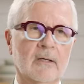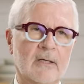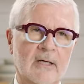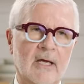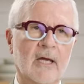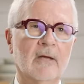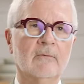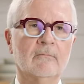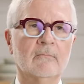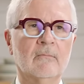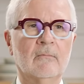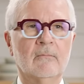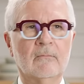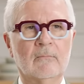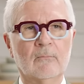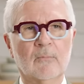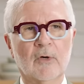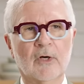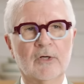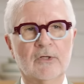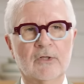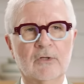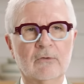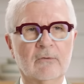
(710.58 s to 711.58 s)
get
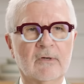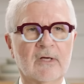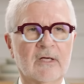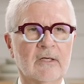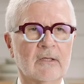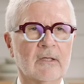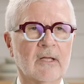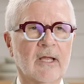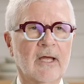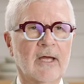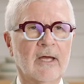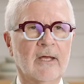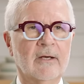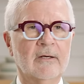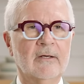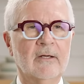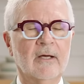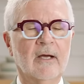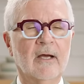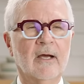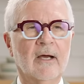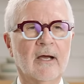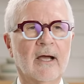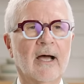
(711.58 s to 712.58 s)
mercury and
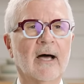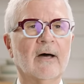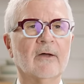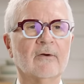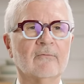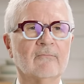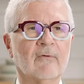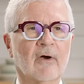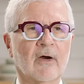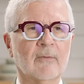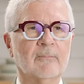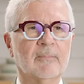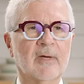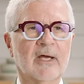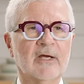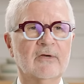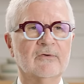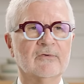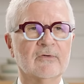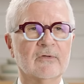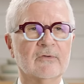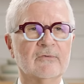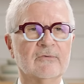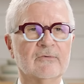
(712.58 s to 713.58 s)
lead out of our
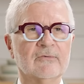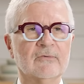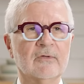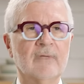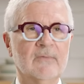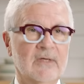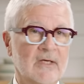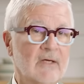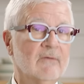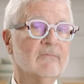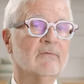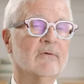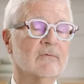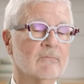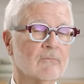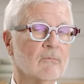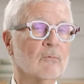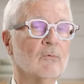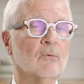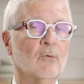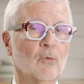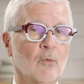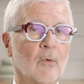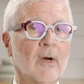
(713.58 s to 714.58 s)
patients,
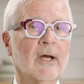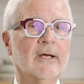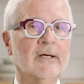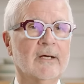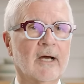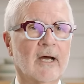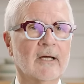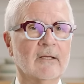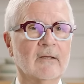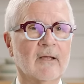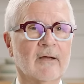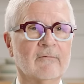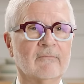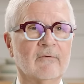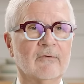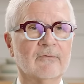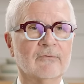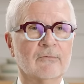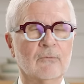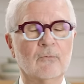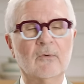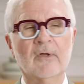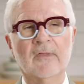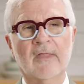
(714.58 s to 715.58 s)
even quite high
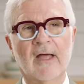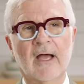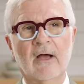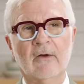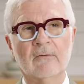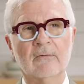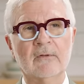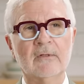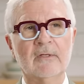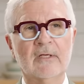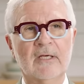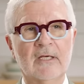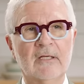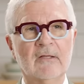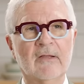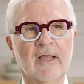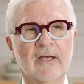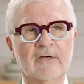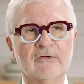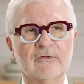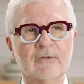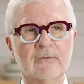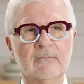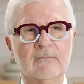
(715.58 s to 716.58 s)
levels, without
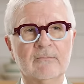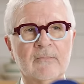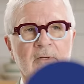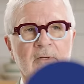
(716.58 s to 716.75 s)
chelation.